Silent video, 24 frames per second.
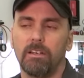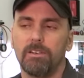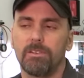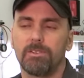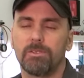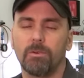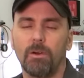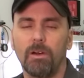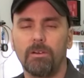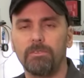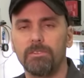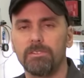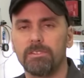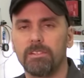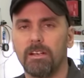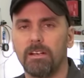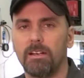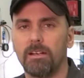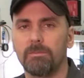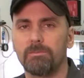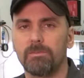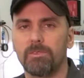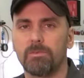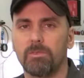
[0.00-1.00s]
So
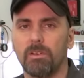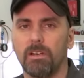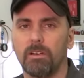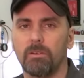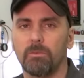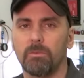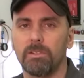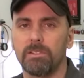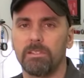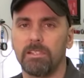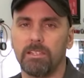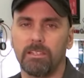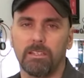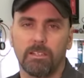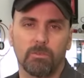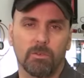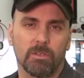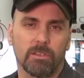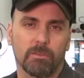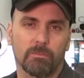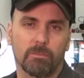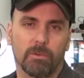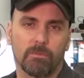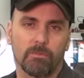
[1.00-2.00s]
oftentimes uh, when dealing
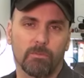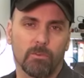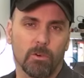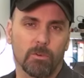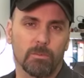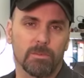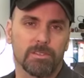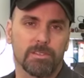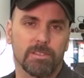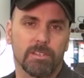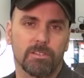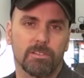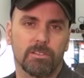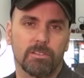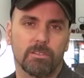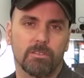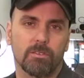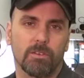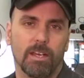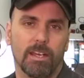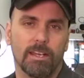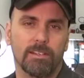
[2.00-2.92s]
with a performance issue,